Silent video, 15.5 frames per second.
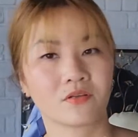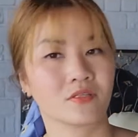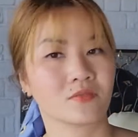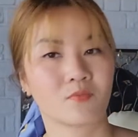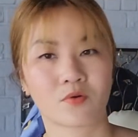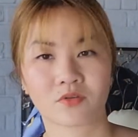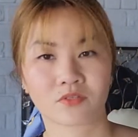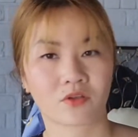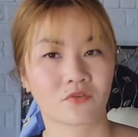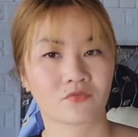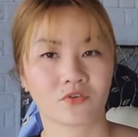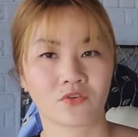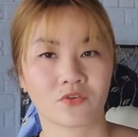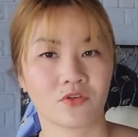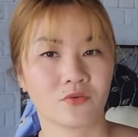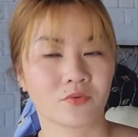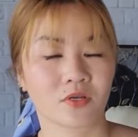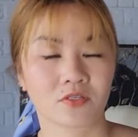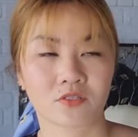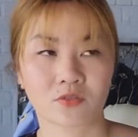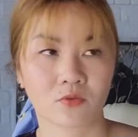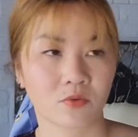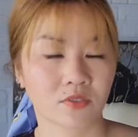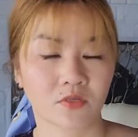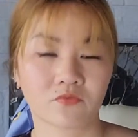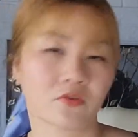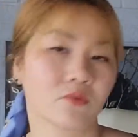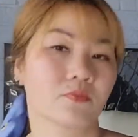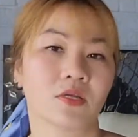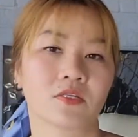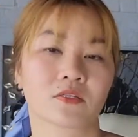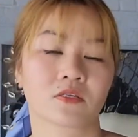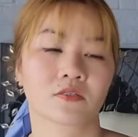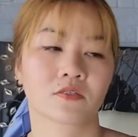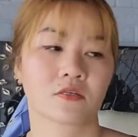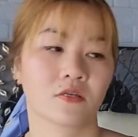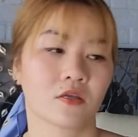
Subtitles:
this book is not for you. There's so much information.